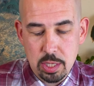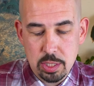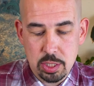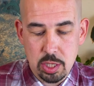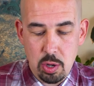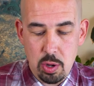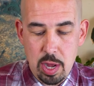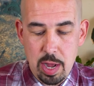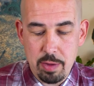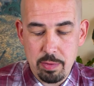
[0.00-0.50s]

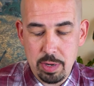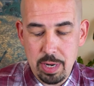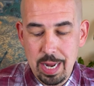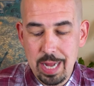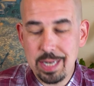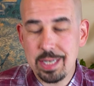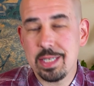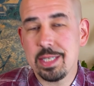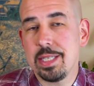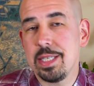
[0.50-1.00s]
So I would
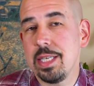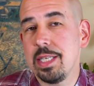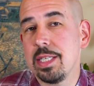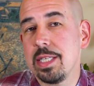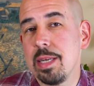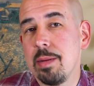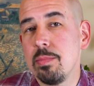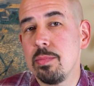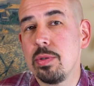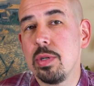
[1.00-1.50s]
like to see
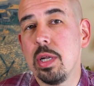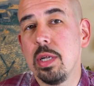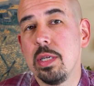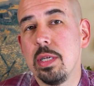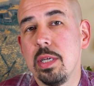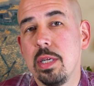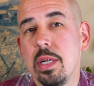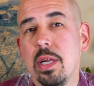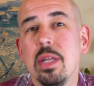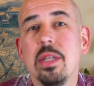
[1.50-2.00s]
some
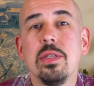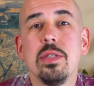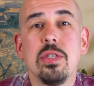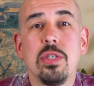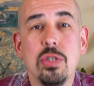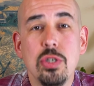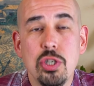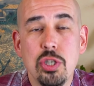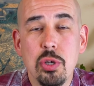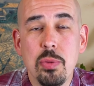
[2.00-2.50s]

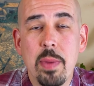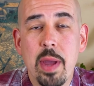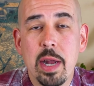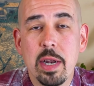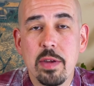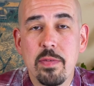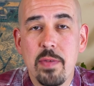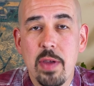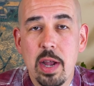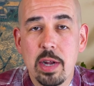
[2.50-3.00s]
shoe
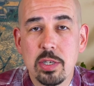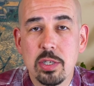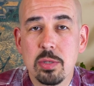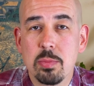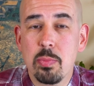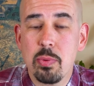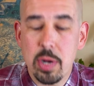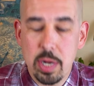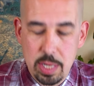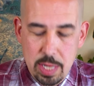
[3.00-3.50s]
manufacturers
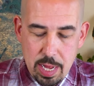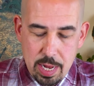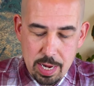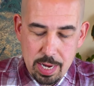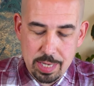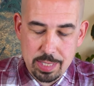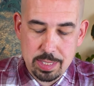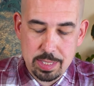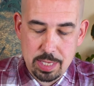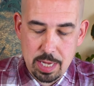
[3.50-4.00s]
bring that
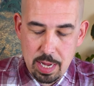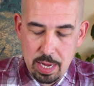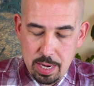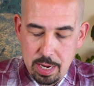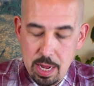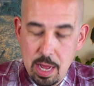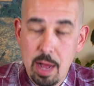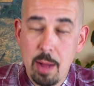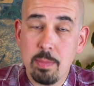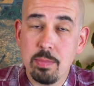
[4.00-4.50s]

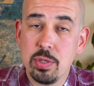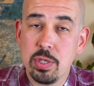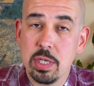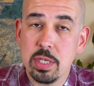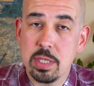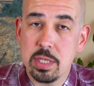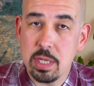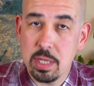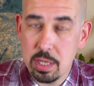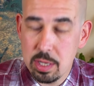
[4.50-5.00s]
inside up
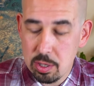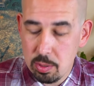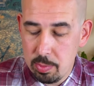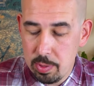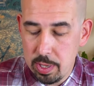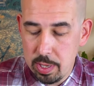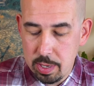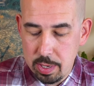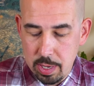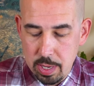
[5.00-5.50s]
just a little
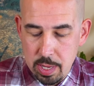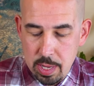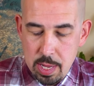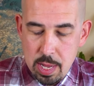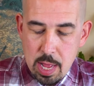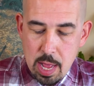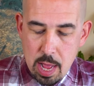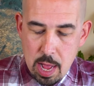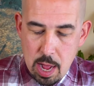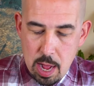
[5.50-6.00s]
bit.
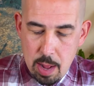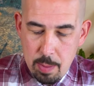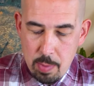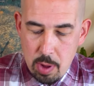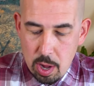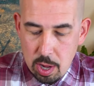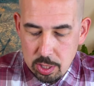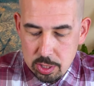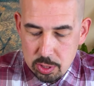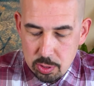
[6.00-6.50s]

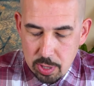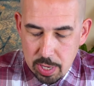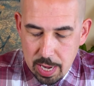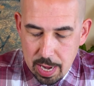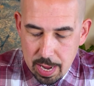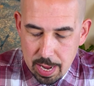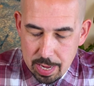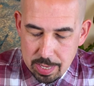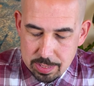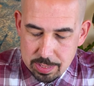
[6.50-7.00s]
Also, it
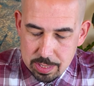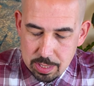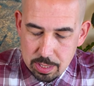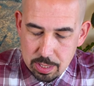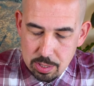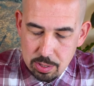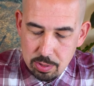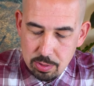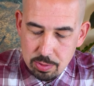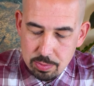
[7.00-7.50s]
has the
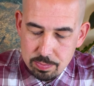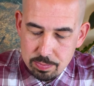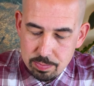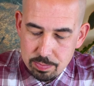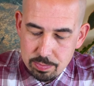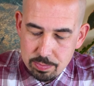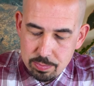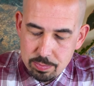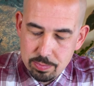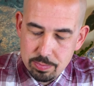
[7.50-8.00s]
little
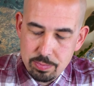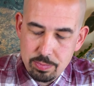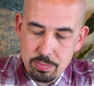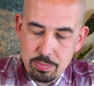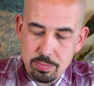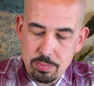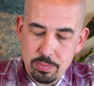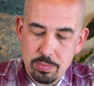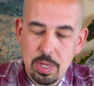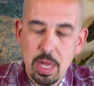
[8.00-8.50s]

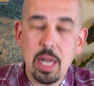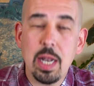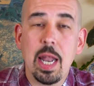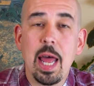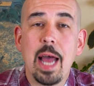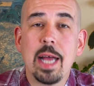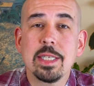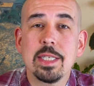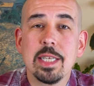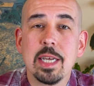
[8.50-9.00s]

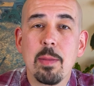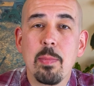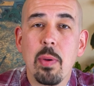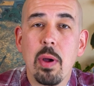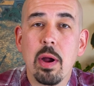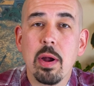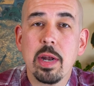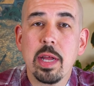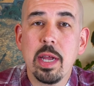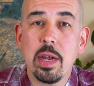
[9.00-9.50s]
elastic
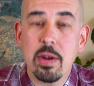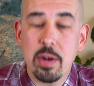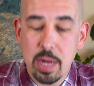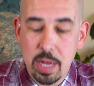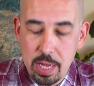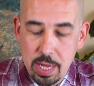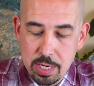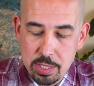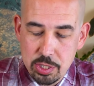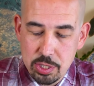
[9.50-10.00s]
part here to
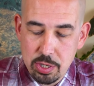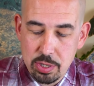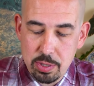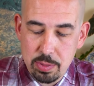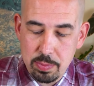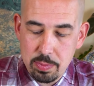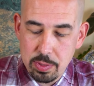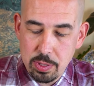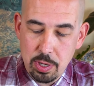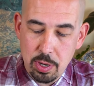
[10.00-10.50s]
get
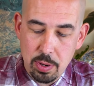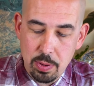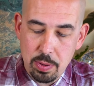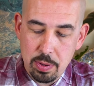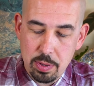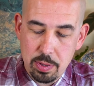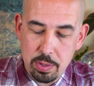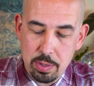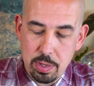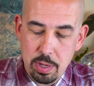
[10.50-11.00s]

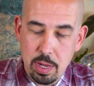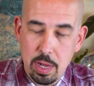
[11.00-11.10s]
your